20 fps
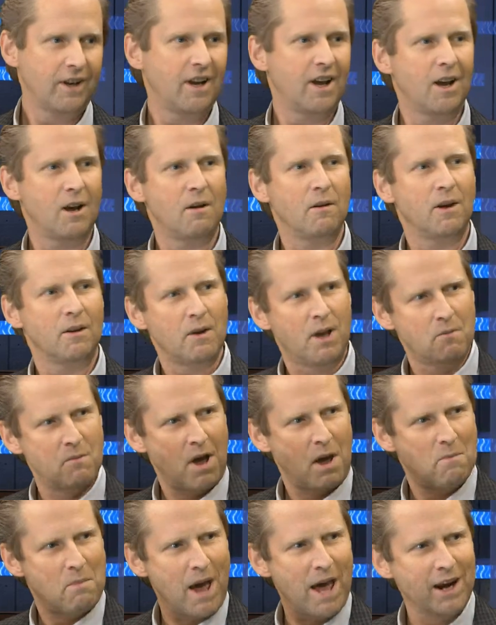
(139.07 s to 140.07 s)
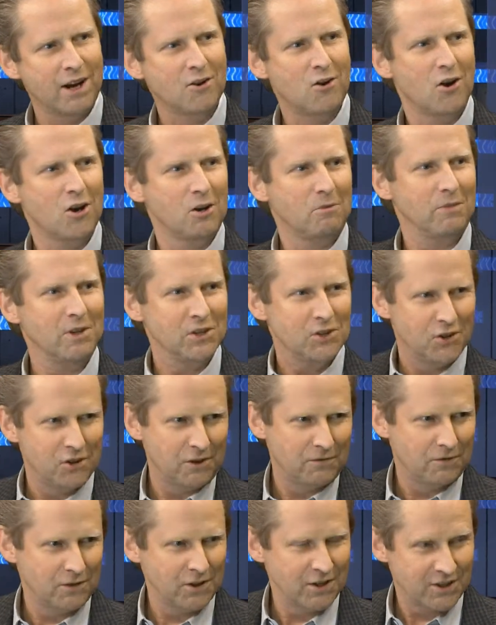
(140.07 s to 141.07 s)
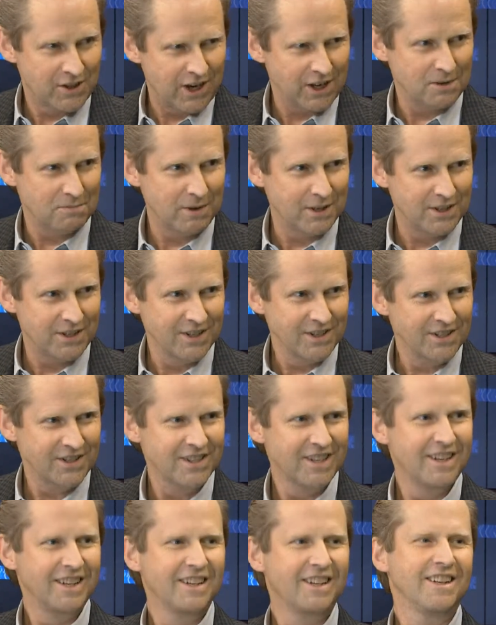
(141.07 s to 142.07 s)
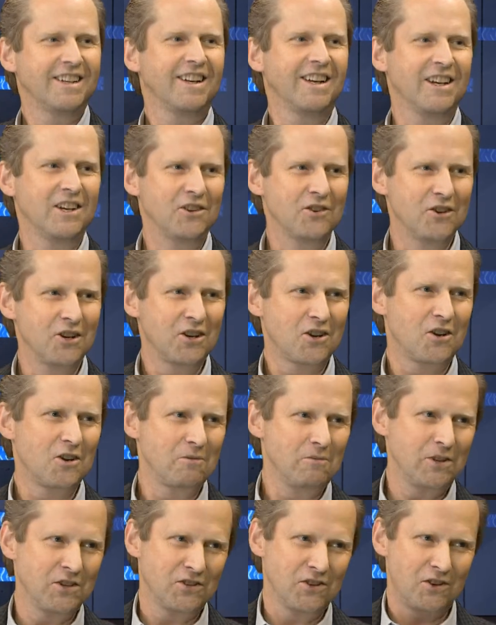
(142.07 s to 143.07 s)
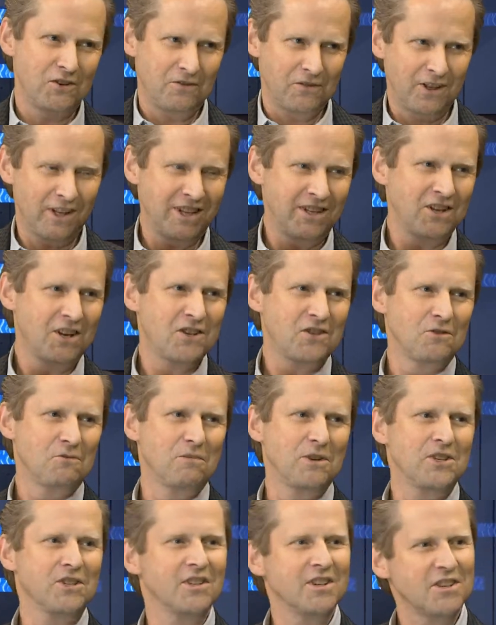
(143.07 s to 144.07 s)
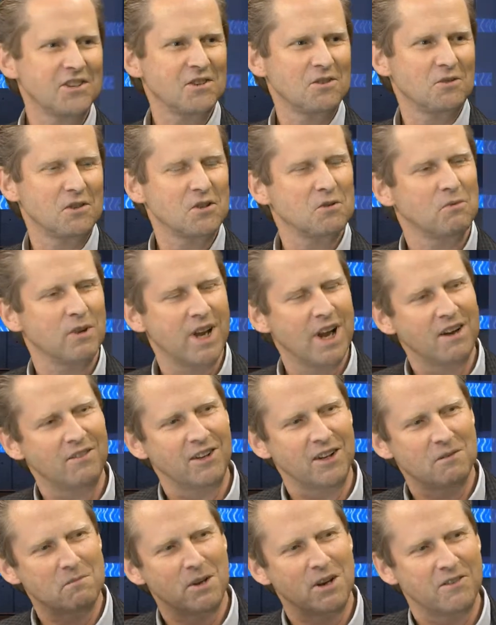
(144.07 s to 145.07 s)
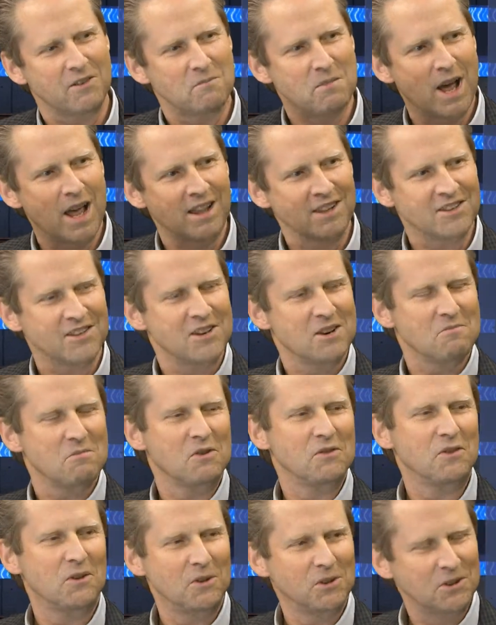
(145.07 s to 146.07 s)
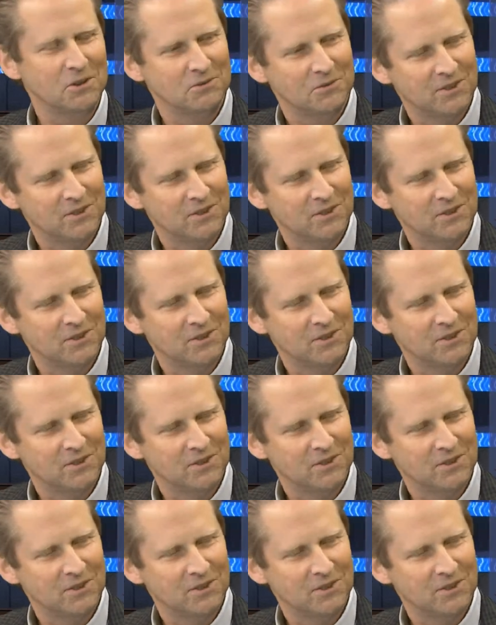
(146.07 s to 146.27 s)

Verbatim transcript: A bad economy is good for the sex business, and a good economy is good for the industrial business, so we have a little bit of a balance in our portfolio.